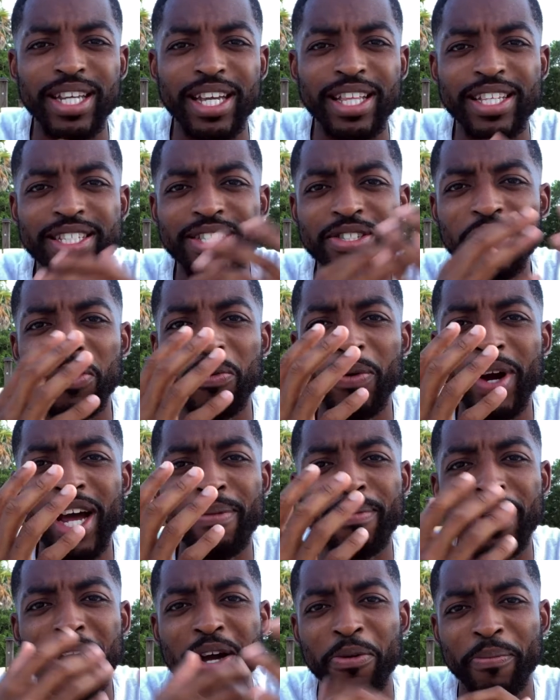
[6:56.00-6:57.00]
like, there's no way
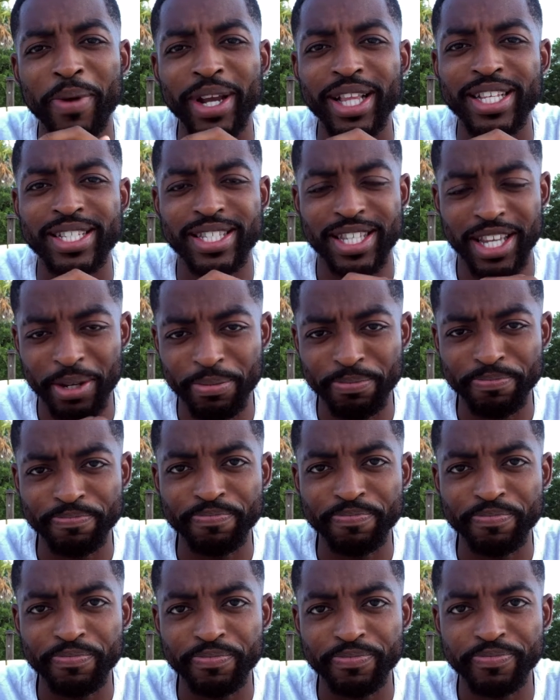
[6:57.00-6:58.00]
I'm not gonna make this team.
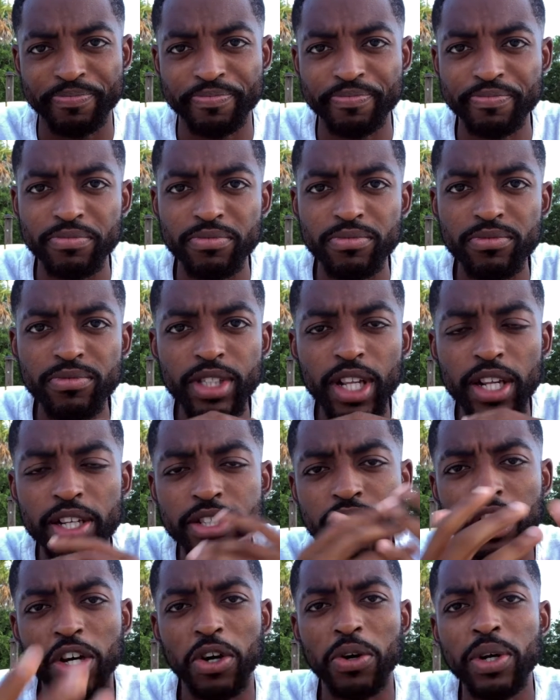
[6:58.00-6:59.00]

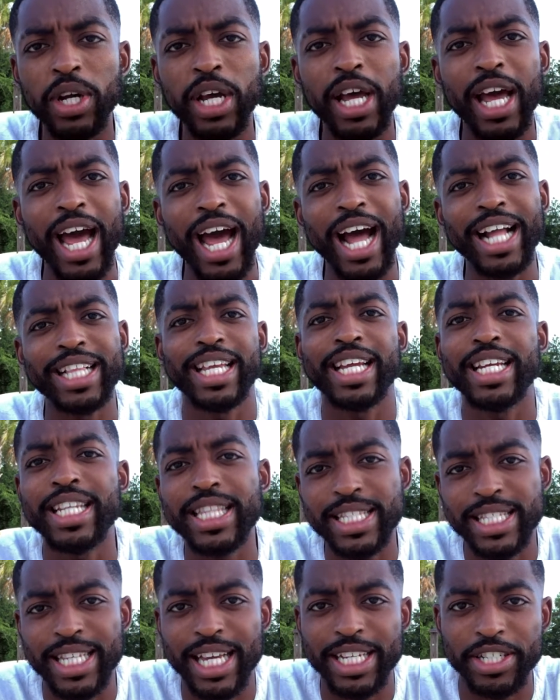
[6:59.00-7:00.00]
So at the end of the
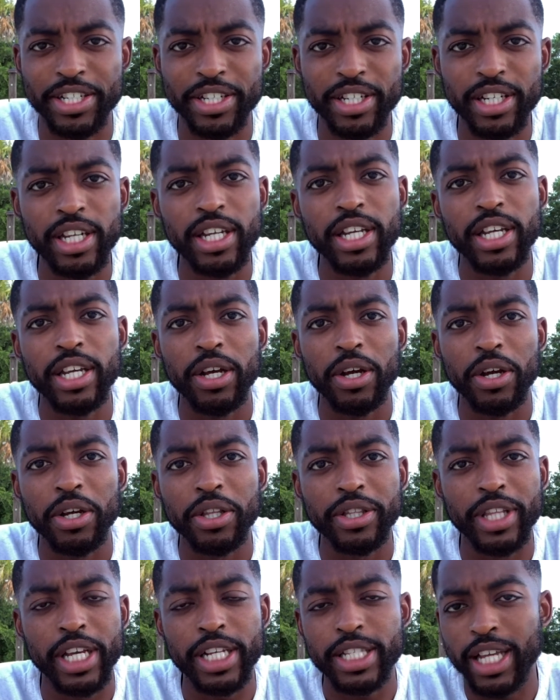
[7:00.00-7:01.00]
session,
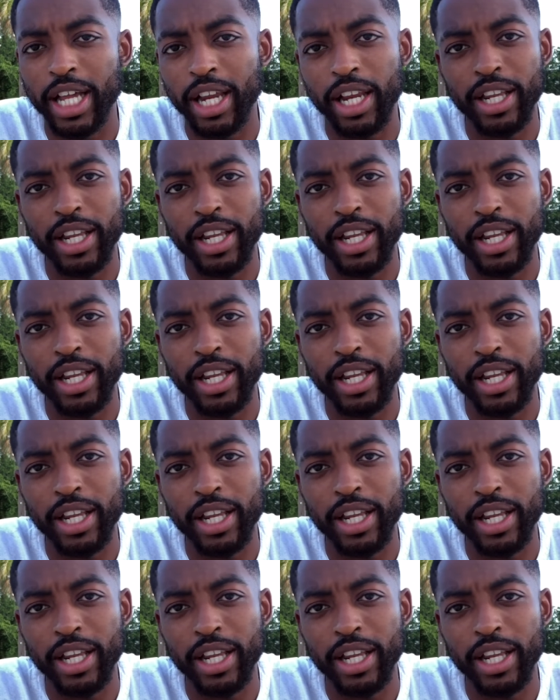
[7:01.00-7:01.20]
they tell